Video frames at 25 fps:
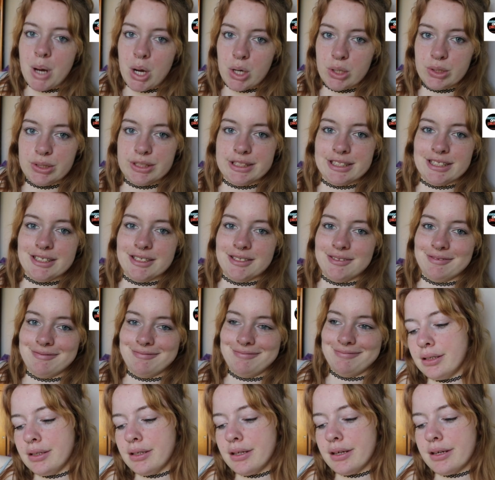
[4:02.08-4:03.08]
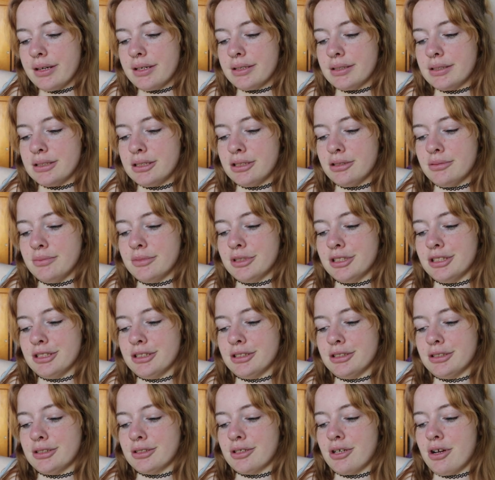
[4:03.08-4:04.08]
Poser. Claire
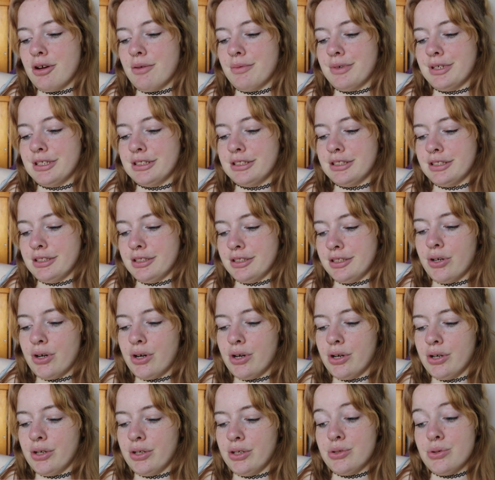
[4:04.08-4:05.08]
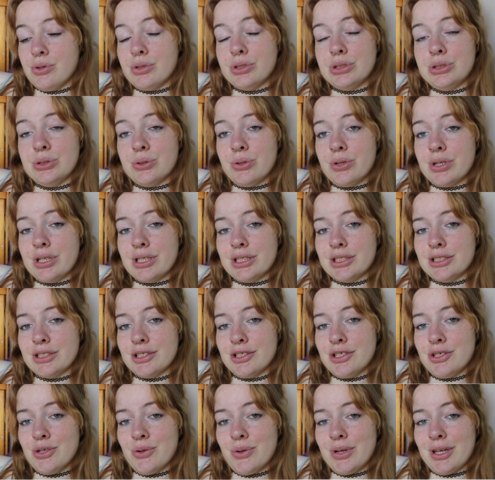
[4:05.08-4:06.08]
Simmons commented, God, your daughter's
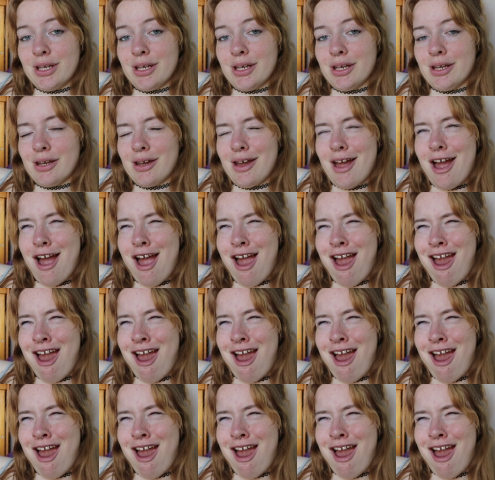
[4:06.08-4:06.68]
annoying.